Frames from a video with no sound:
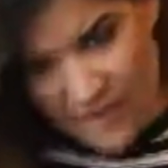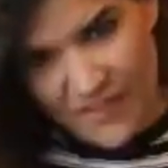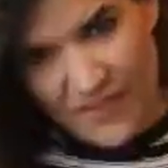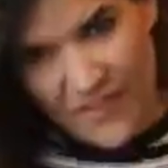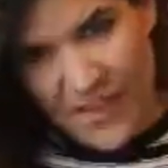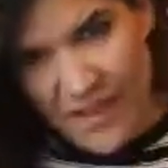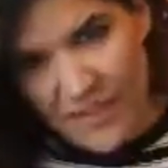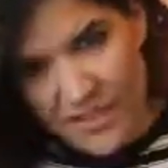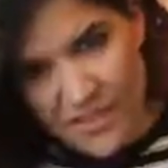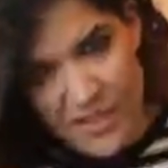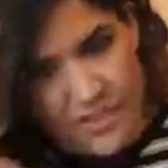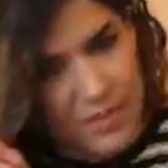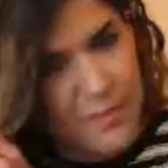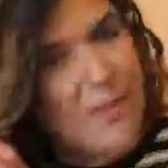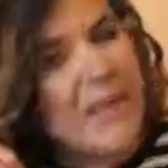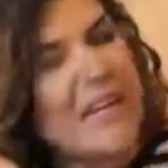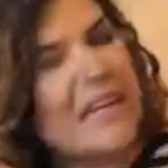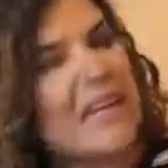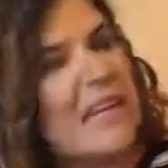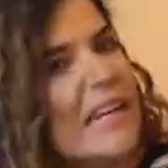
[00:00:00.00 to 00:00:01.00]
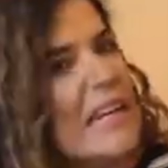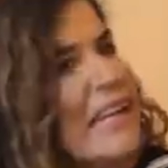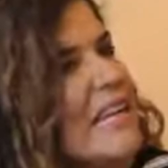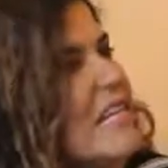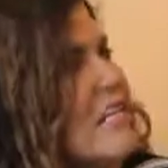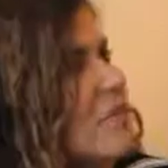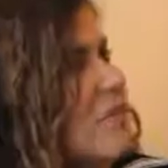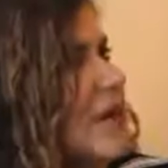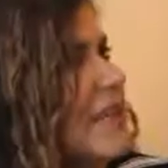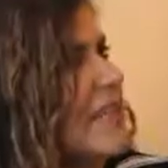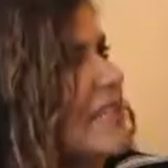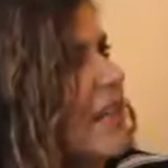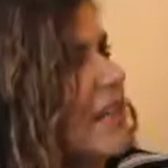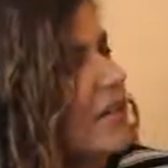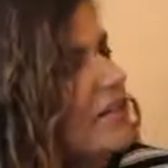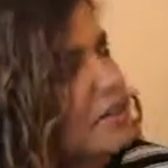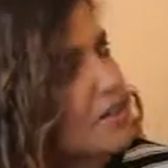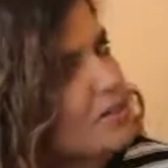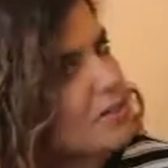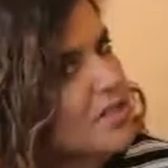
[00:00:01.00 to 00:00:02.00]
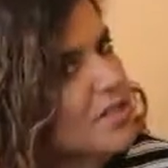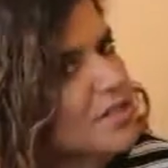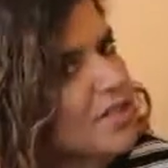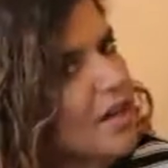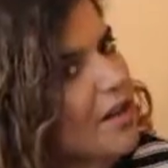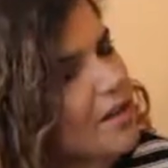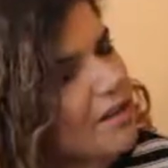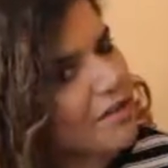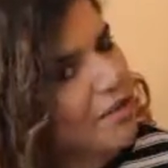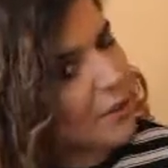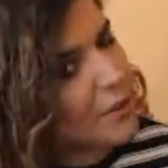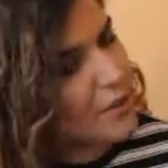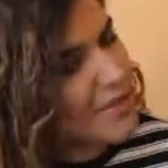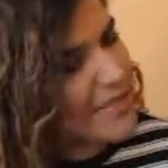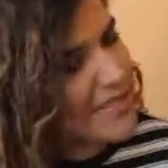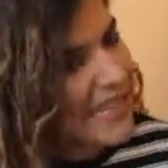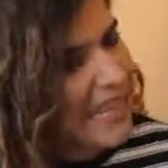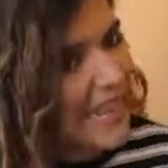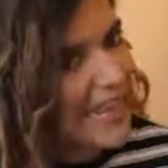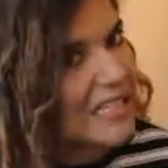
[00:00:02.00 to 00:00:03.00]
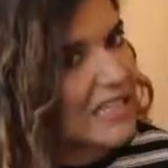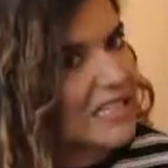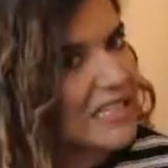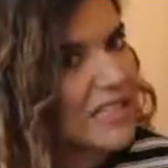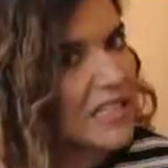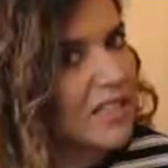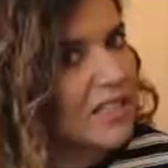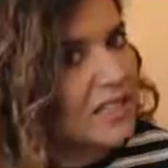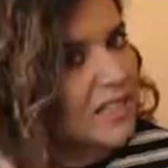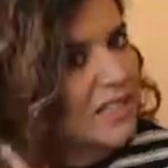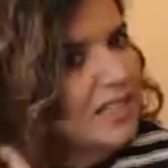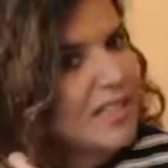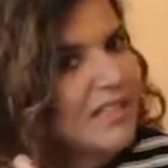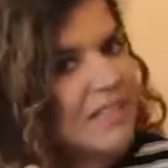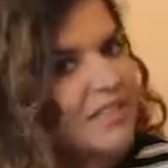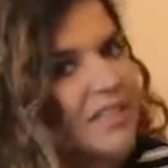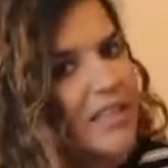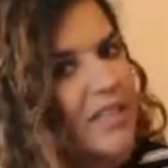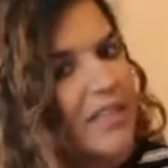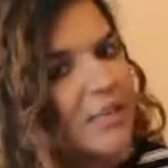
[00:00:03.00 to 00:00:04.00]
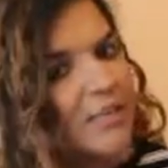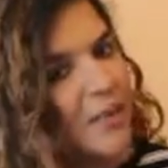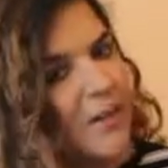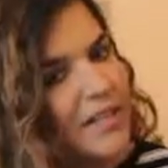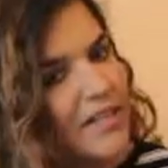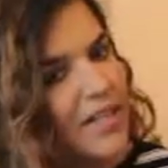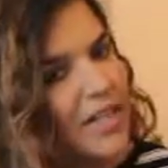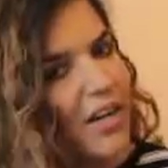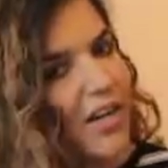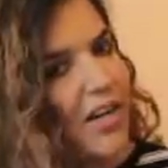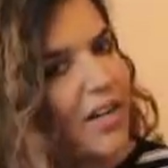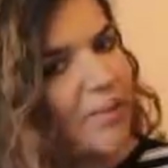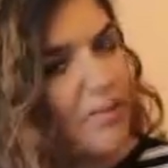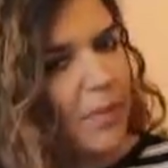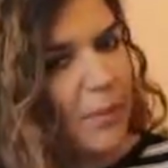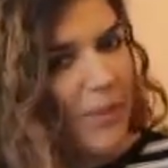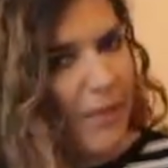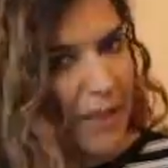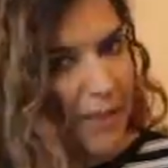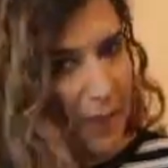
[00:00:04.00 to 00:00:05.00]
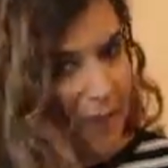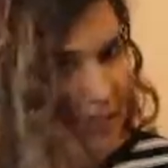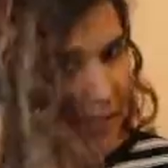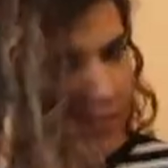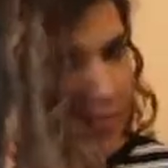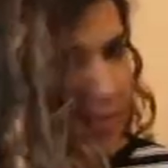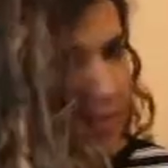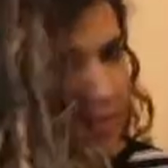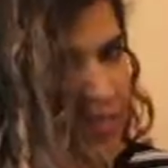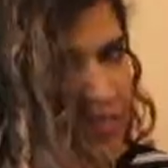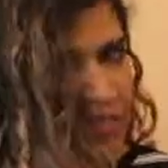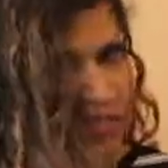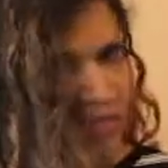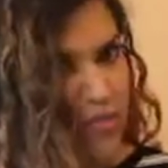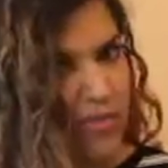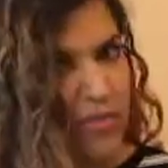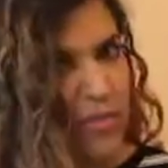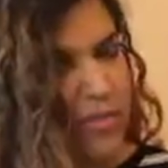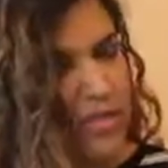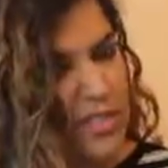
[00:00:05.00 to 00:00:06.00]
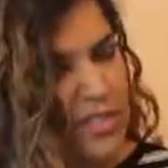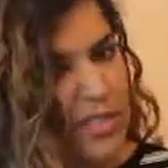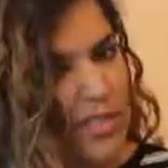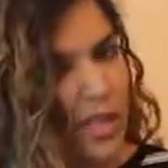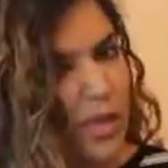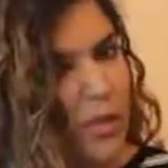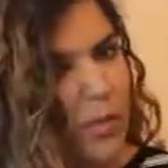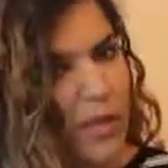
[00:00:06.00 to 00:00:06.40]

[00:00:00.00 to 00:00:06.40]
That does mean that it is quite tangled, so if I want to get my dye in properly, I'm going to have to brush this through to start